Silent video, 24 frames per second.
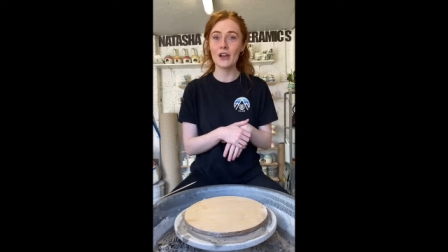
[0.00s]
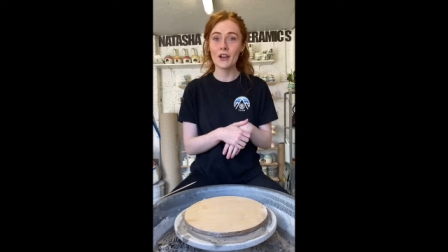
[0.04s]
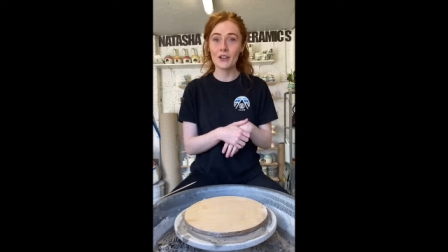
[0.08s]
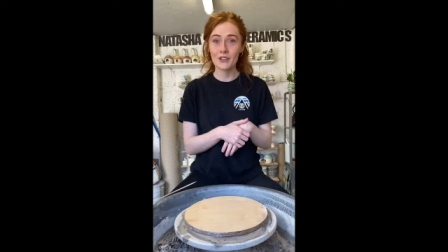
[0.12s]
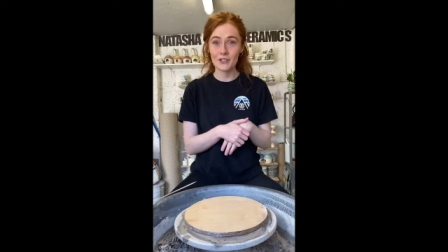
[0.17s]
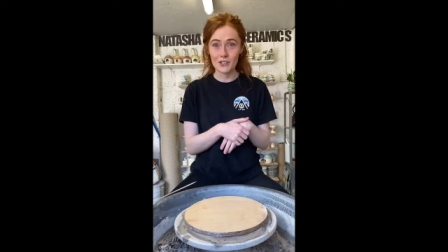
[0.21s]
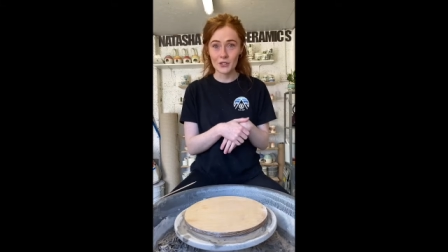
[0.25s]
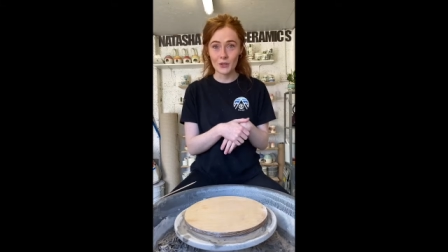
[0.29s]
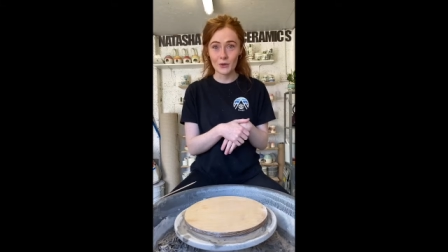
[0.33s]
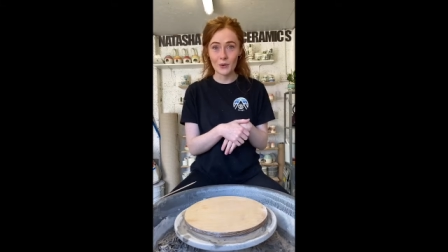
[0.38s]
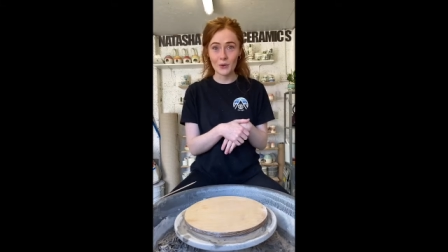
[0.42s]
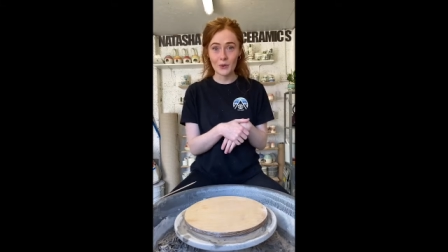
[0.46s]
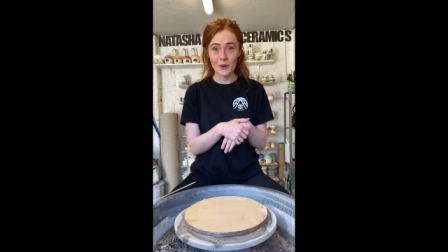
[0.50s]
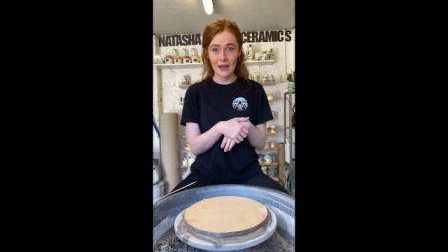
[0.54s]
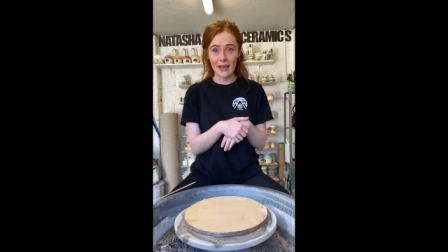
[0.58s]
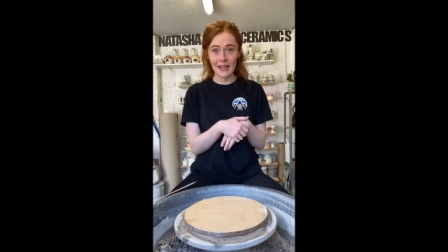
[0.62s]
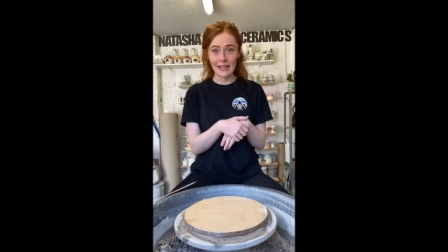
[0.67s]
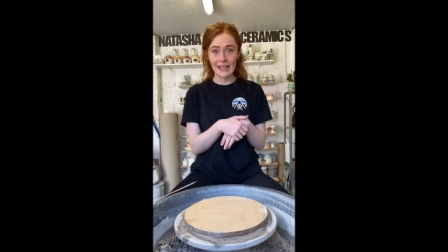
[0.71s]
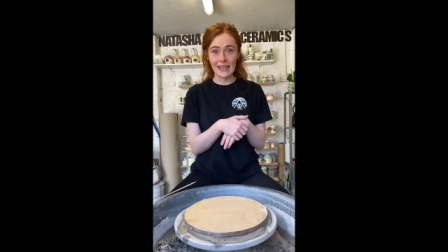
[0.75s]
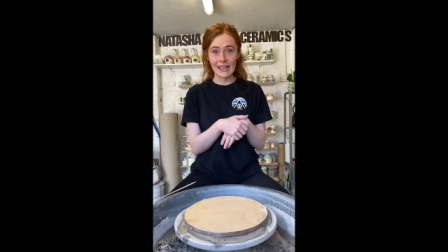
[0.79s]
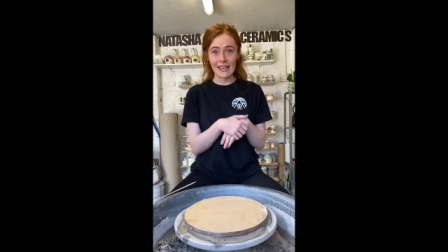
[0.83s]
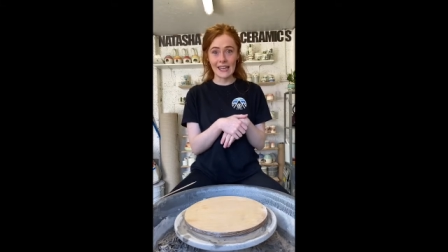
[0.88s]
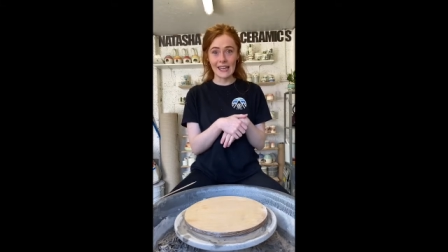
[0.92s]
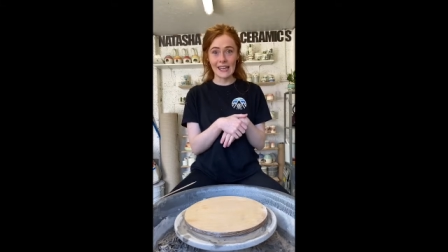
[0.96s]
So
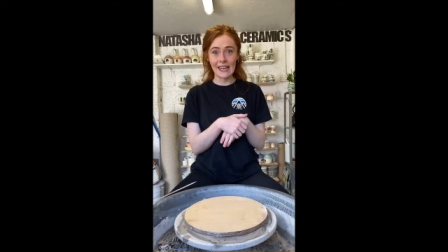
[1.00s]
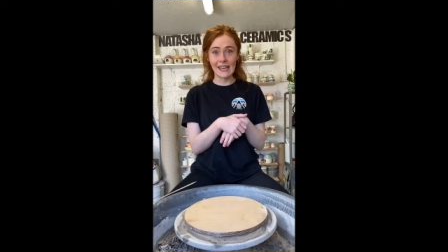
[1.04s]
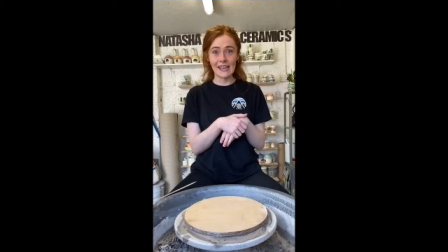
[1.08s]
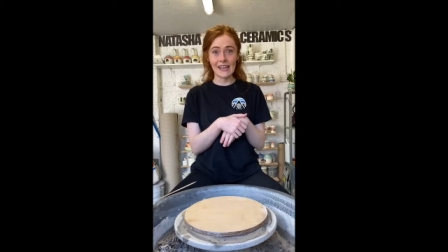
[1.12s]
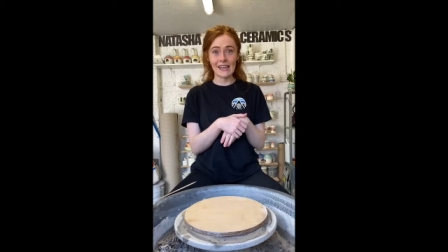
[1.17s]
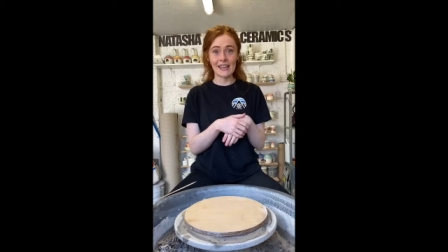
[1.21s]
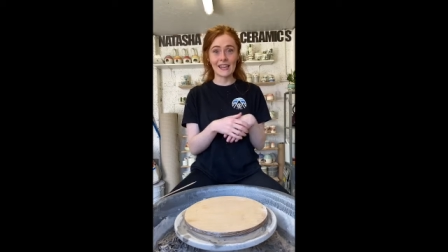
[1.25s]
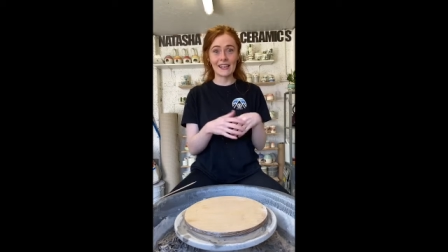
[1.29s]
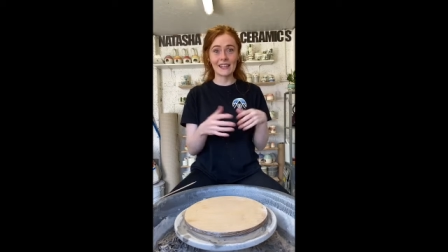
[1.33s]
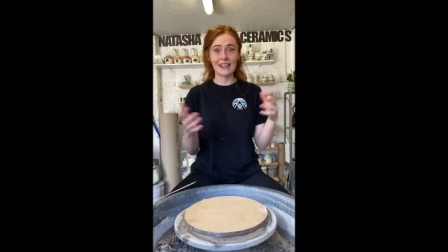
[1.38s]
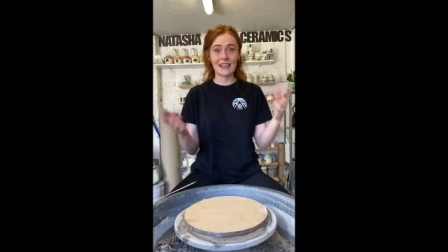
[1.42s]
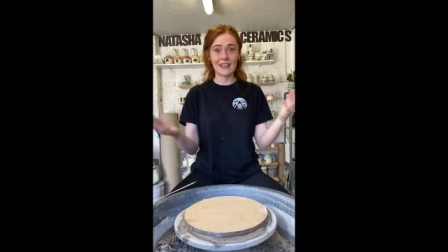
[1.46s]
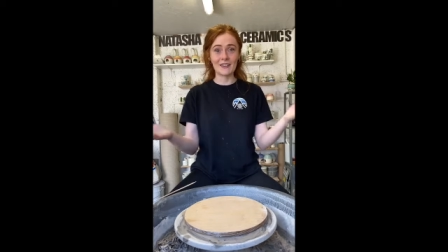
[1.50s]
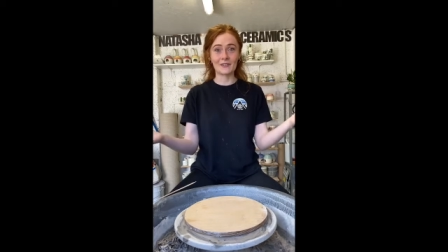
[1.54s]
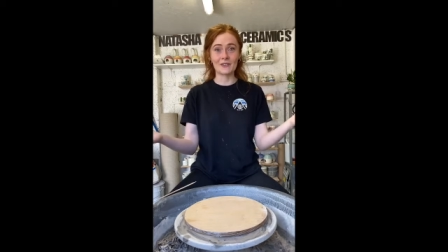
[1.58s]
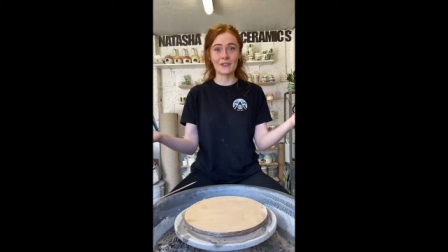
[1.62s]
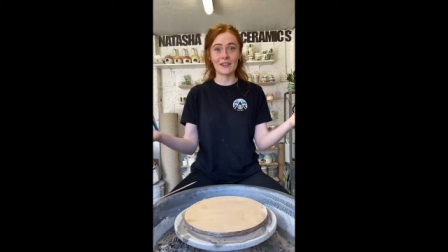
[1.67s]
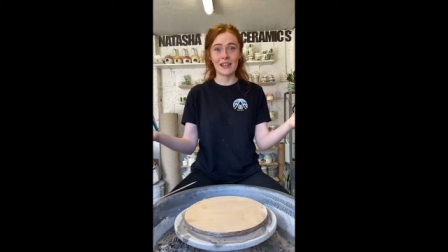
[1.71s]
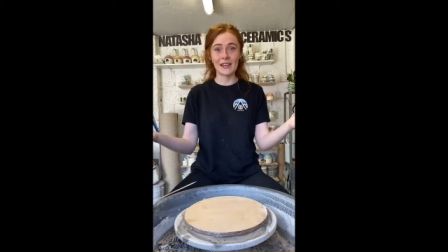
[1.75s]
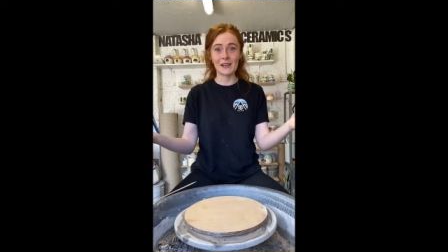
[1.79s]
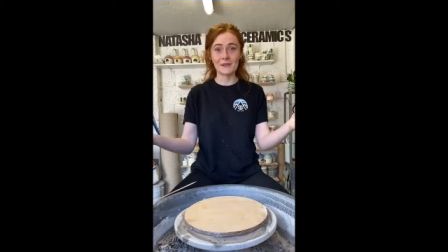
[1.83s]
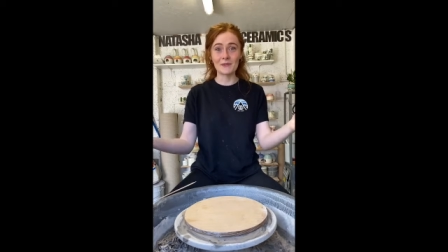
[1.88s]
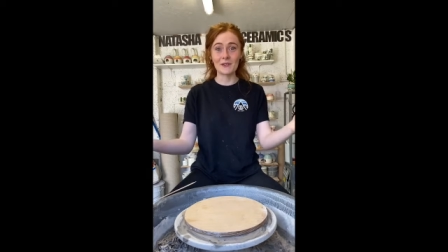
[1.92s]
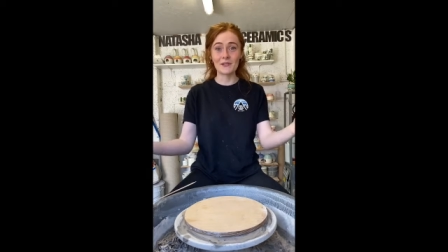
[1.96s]
again, if you
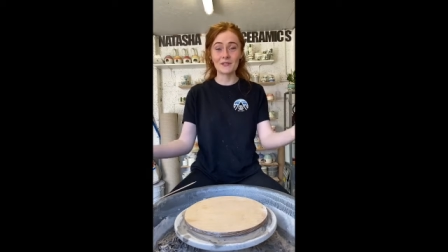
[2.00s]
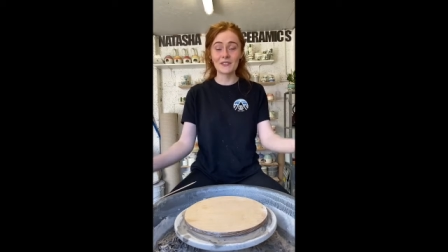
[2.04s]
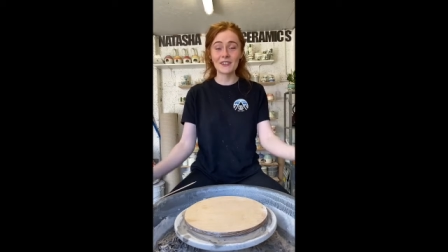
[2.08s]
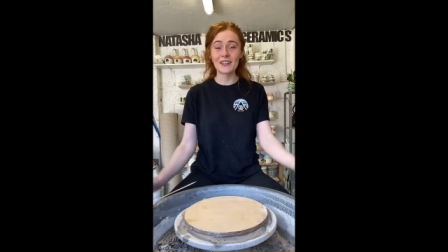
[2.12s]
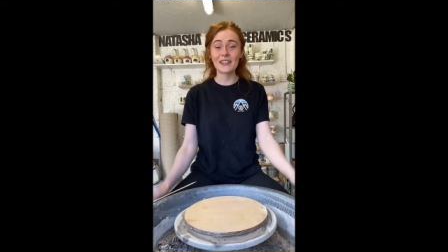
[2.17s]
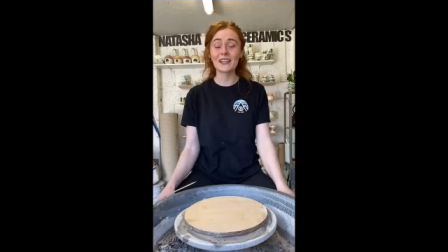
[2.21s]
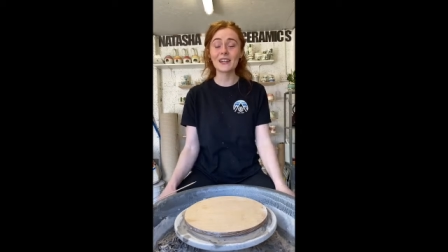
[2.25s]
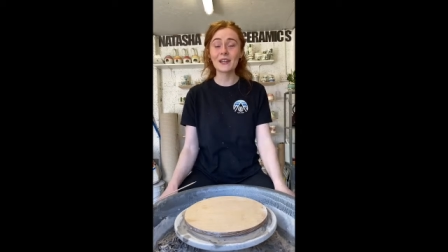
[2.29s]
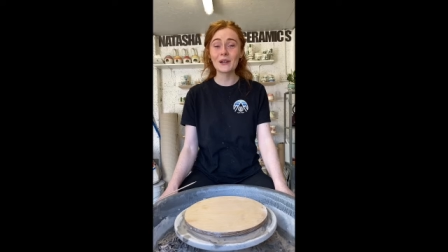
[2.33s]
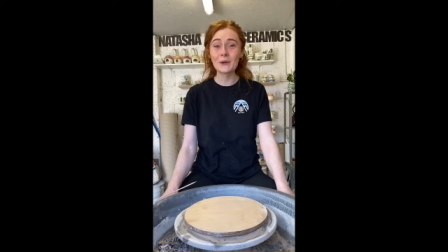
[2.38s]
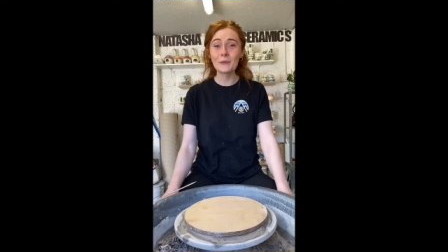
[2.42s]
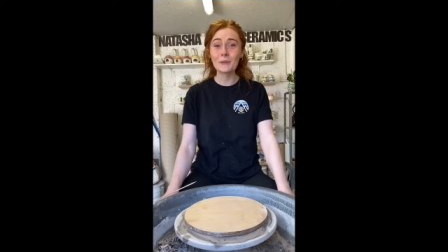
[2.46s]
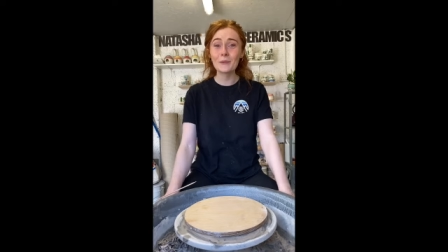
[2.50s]
like my video,